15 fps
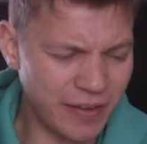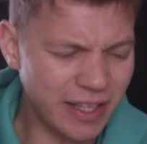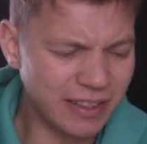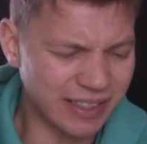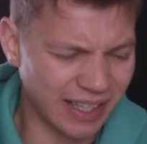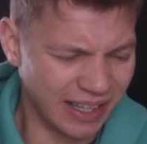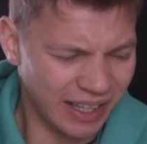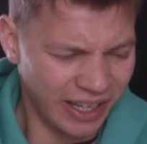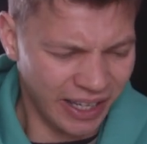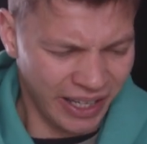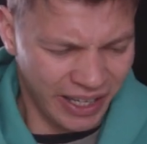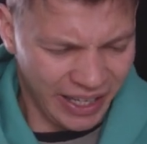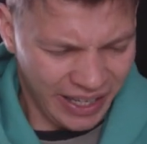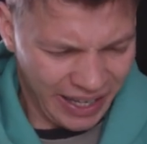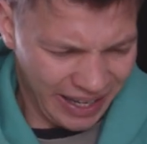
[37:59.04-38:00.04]
field
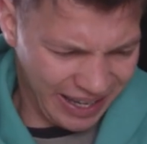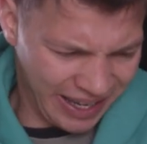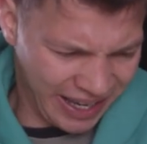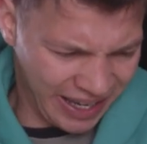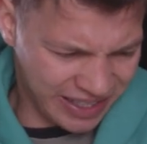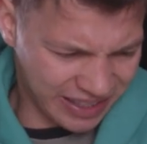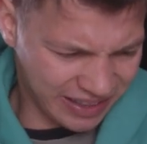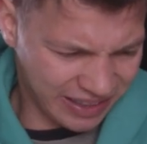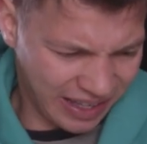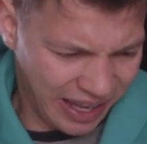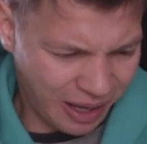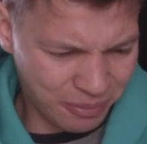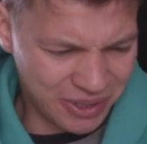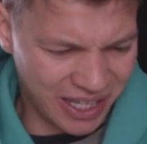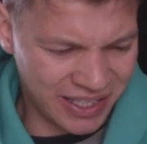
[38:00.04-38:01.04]
aid that
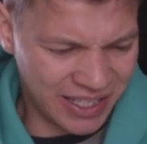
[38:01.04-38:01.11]
helps